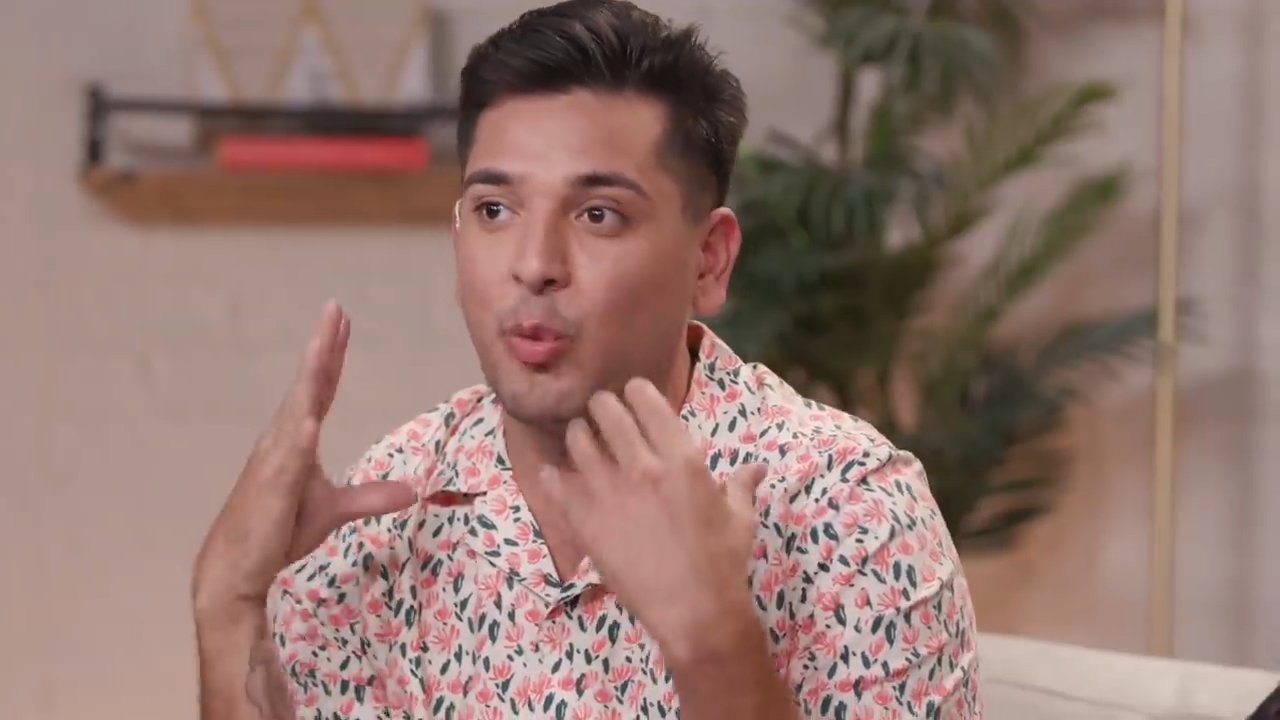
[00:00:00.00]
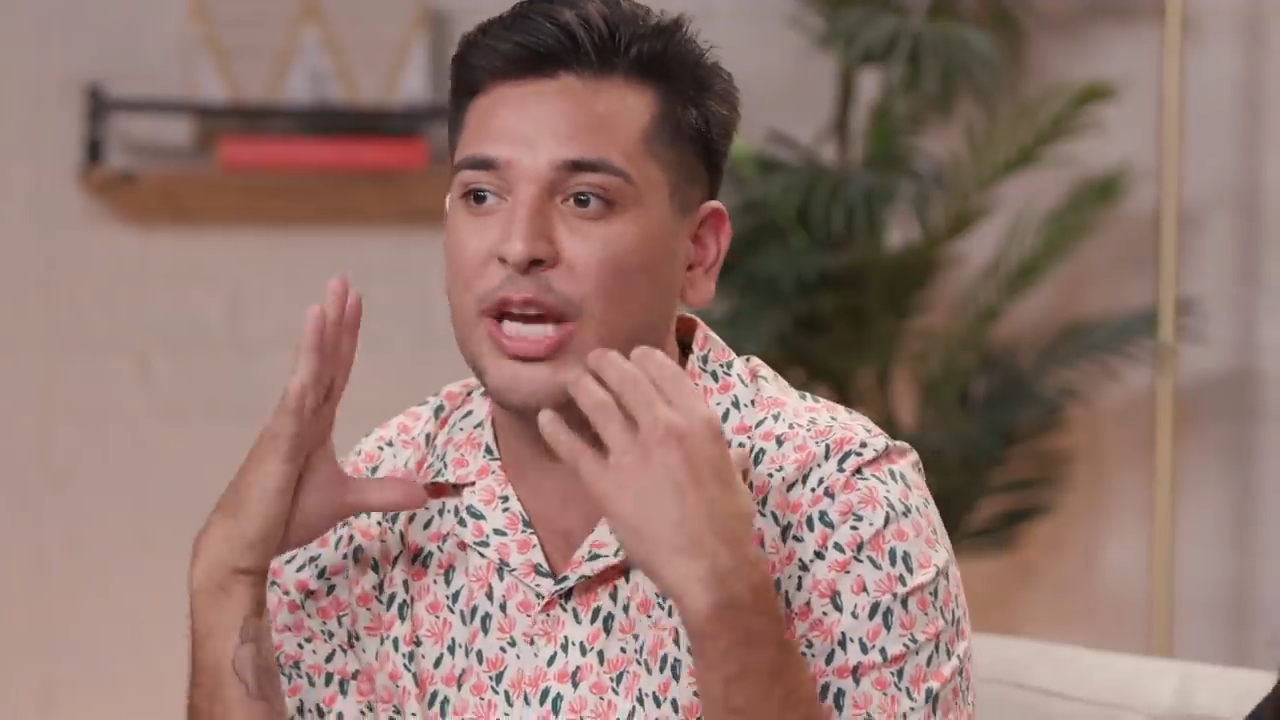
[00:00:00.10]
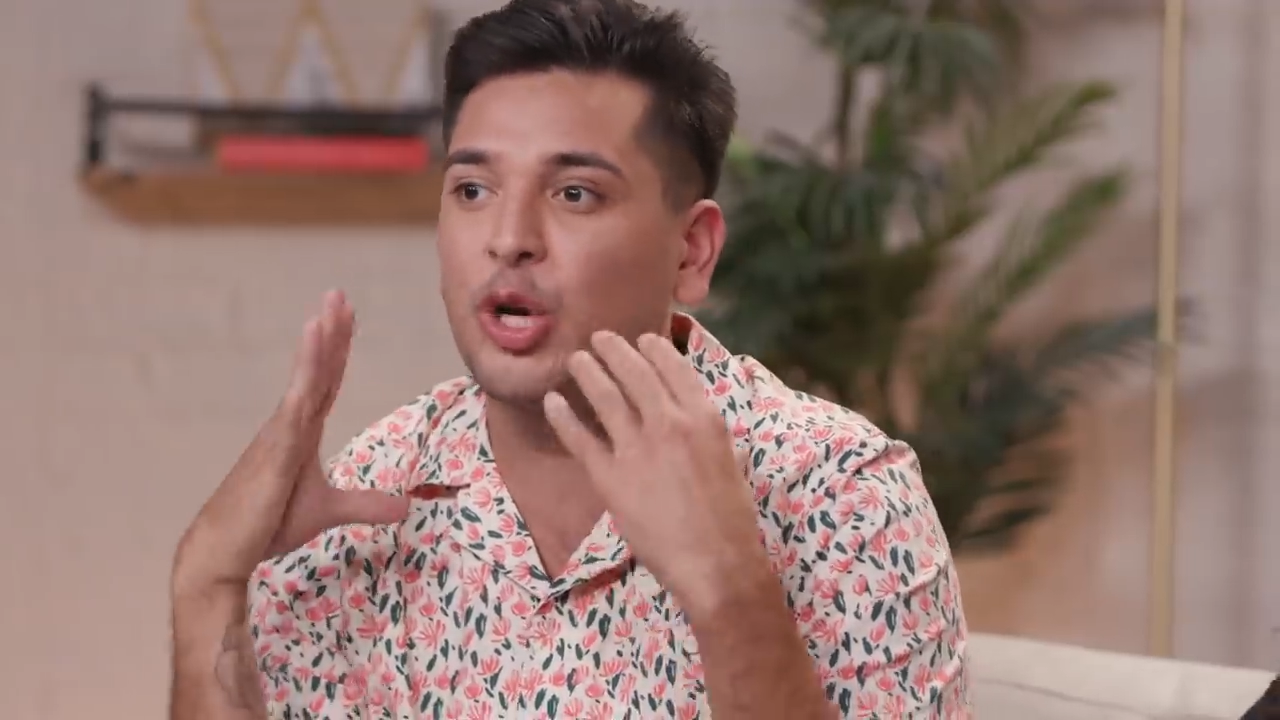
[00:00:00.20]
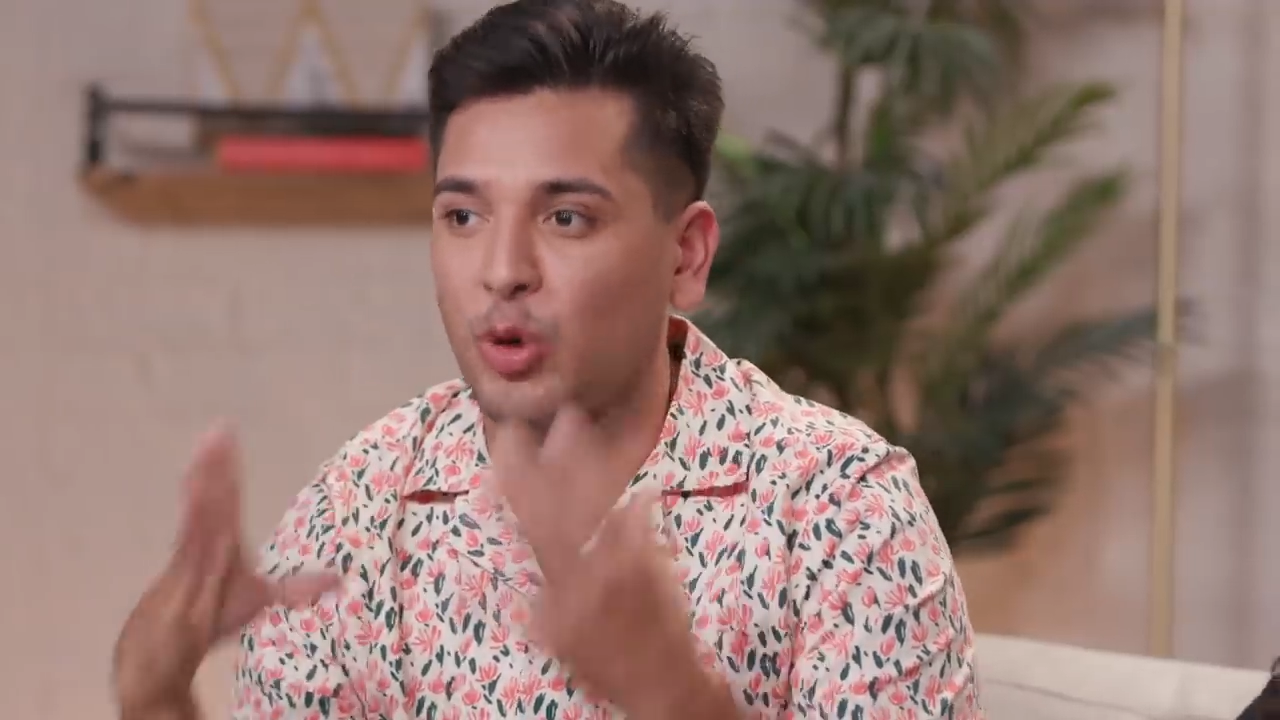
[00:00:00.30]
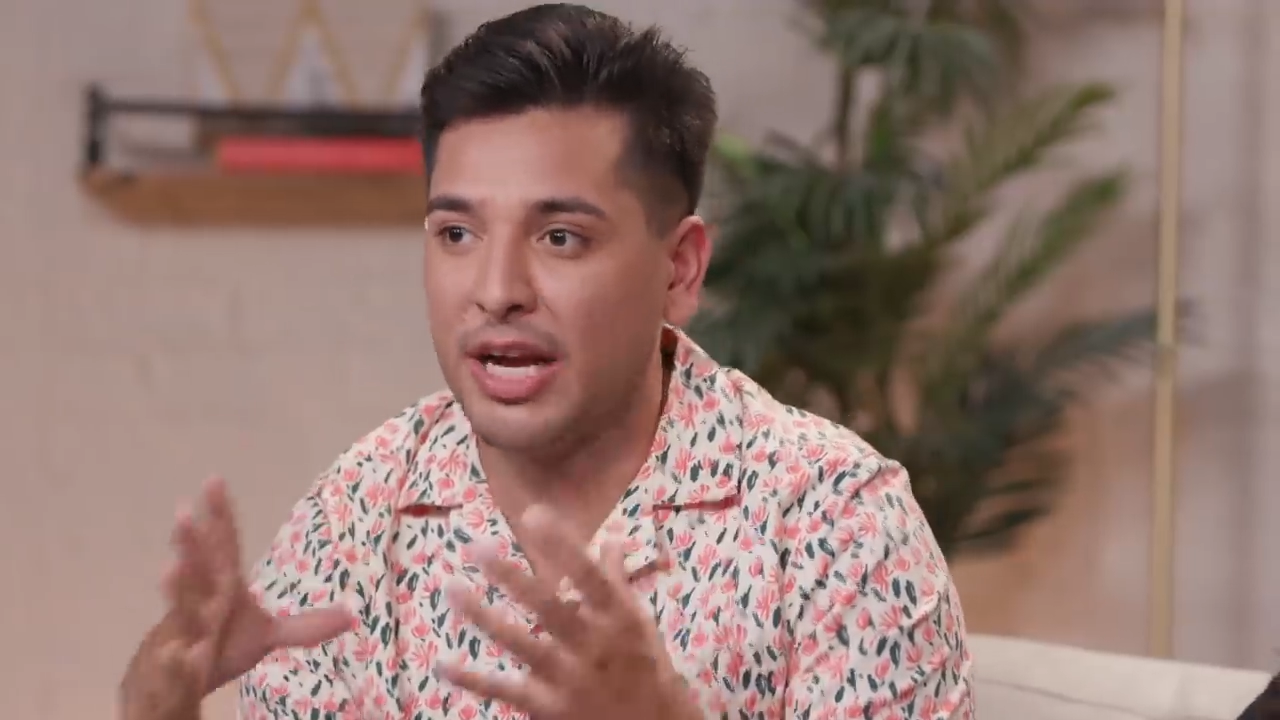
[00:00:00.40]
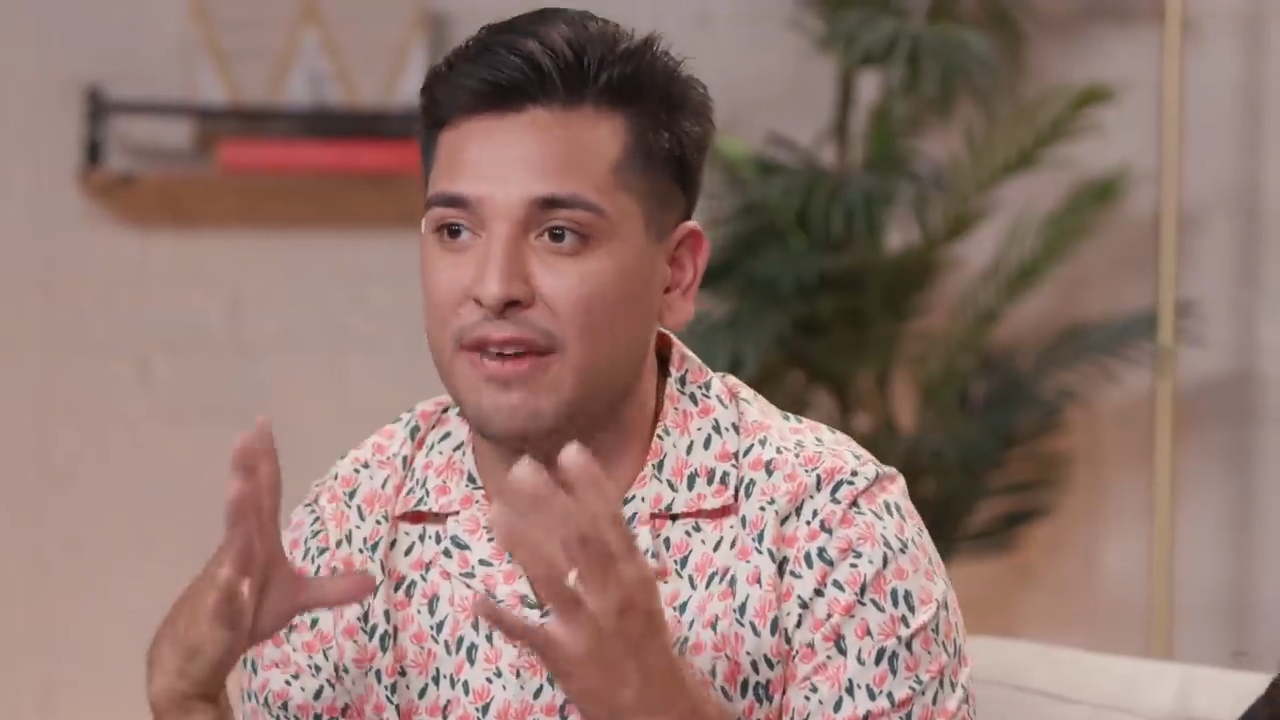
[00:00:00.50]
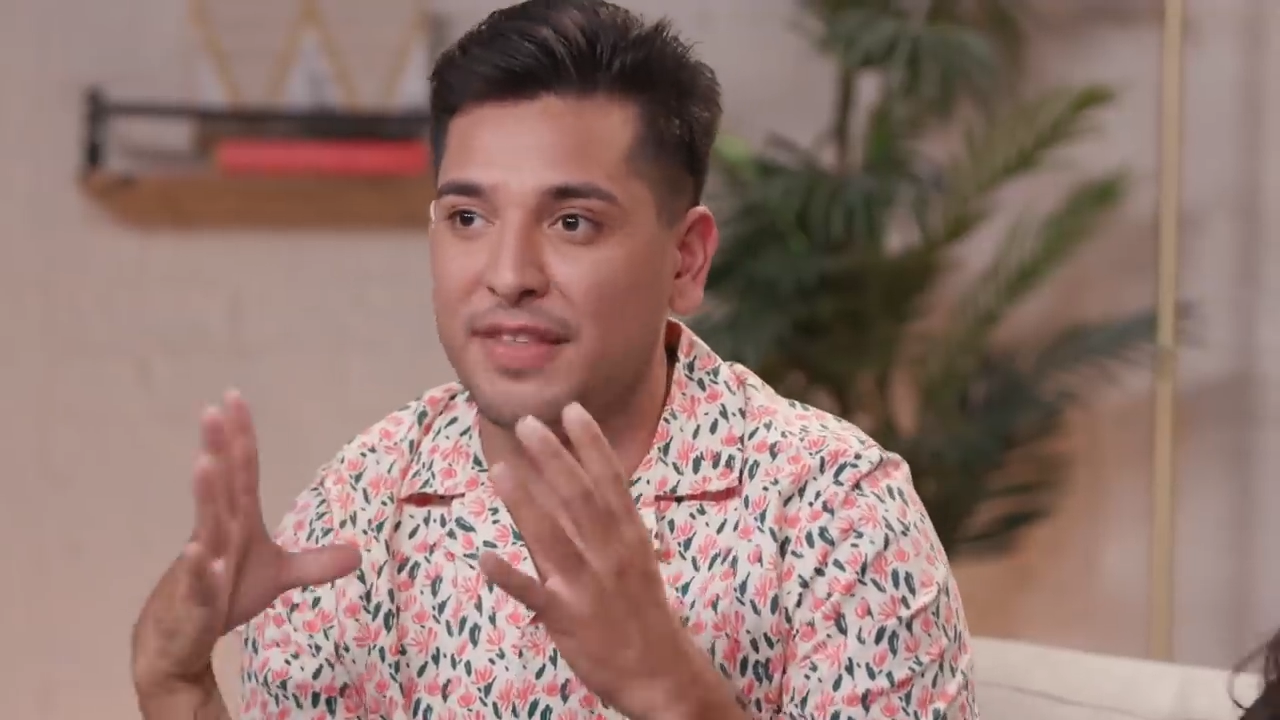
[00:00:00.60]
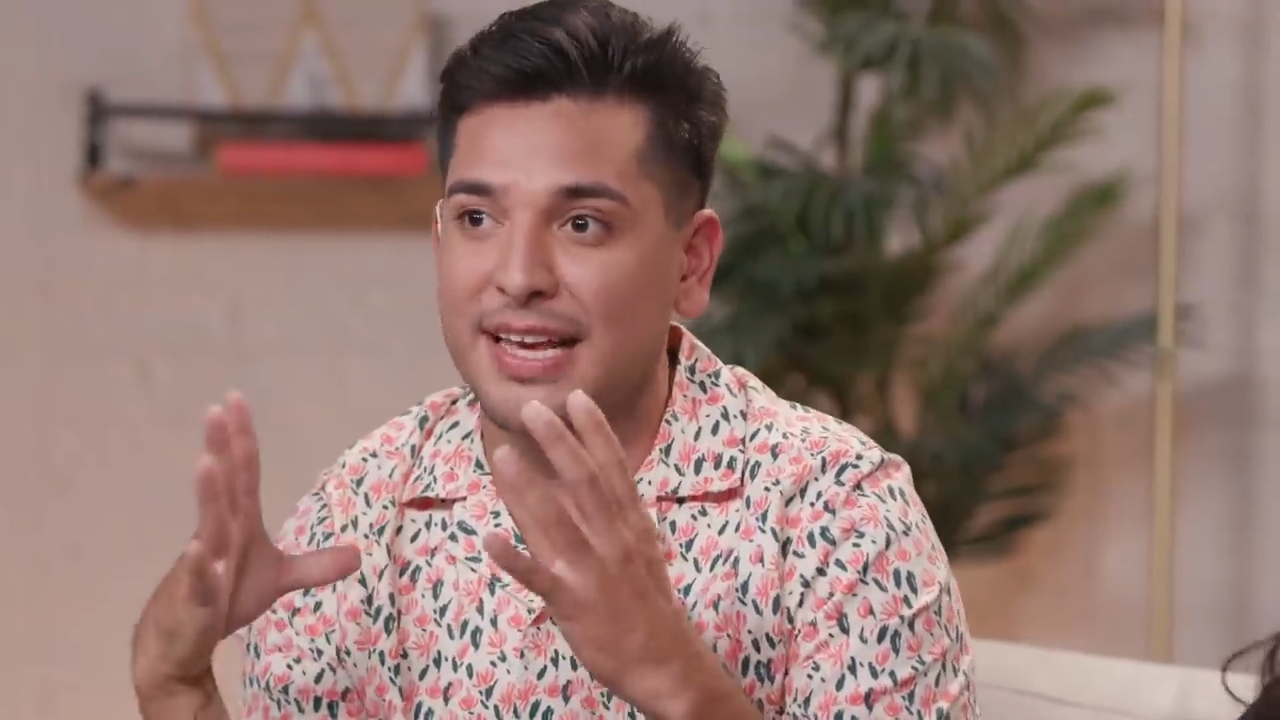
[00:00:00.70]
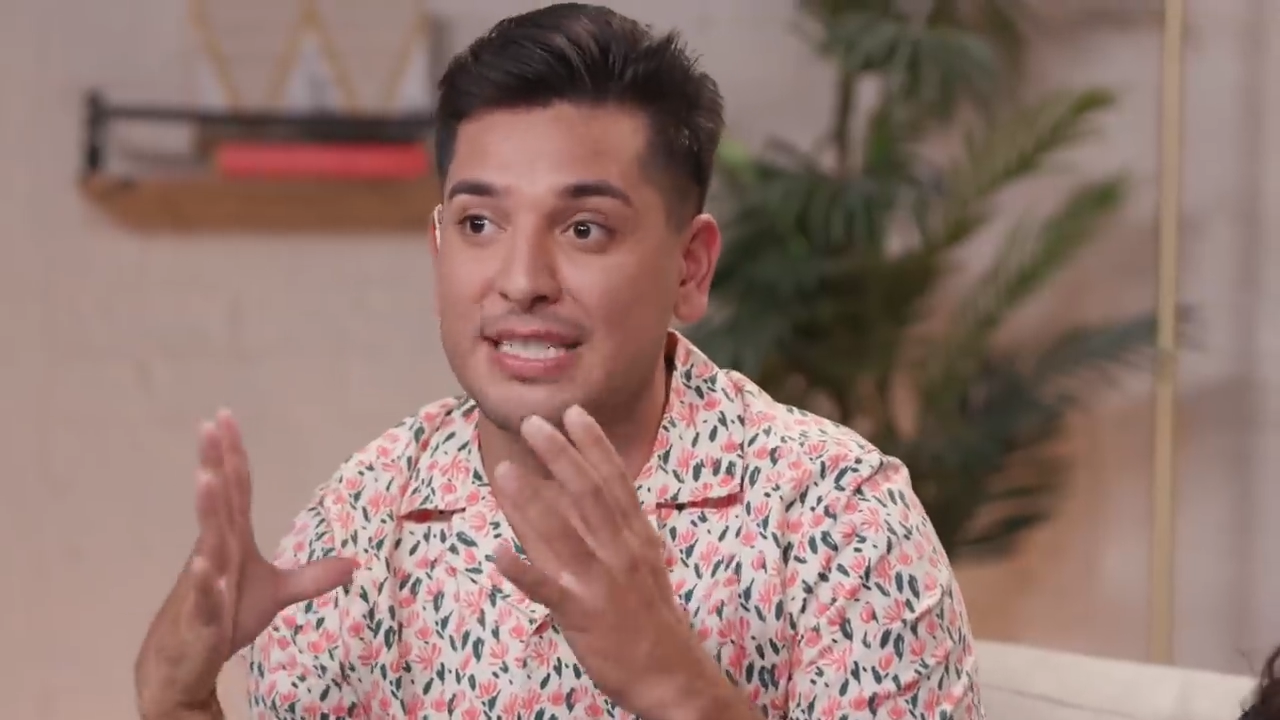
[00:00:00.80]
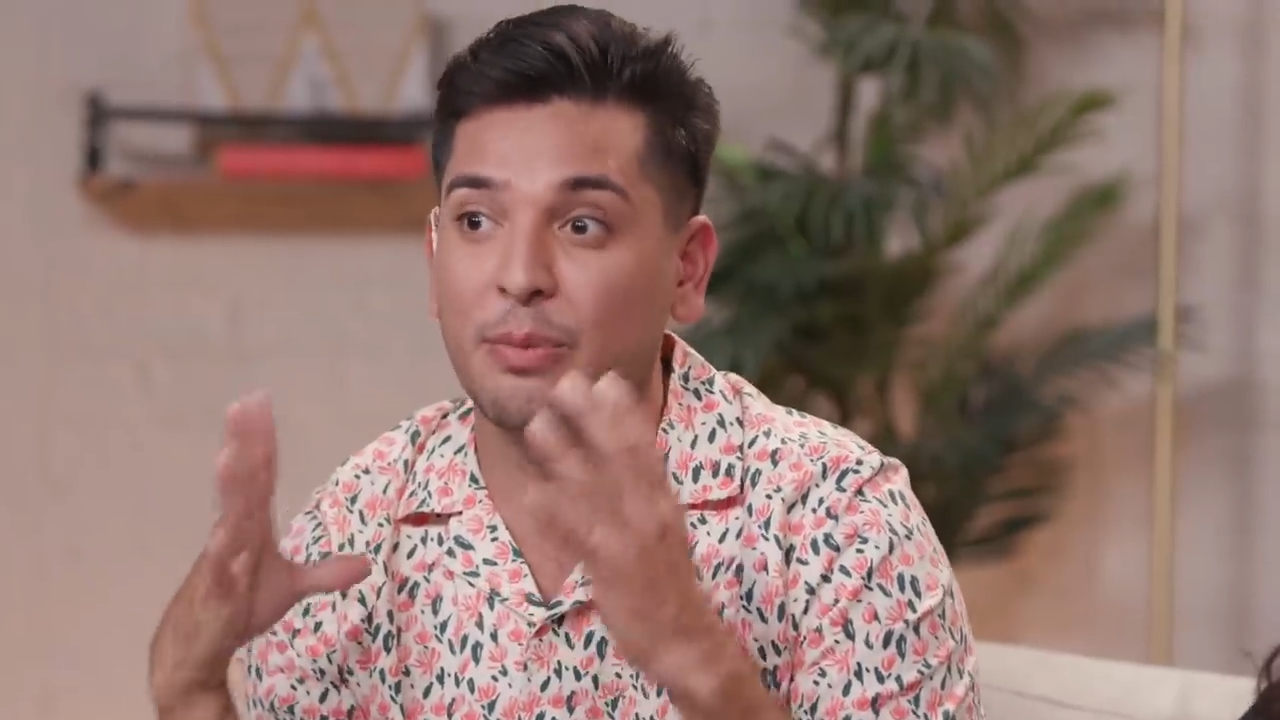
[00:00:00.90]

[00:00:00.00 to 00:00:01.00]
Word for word: we crave this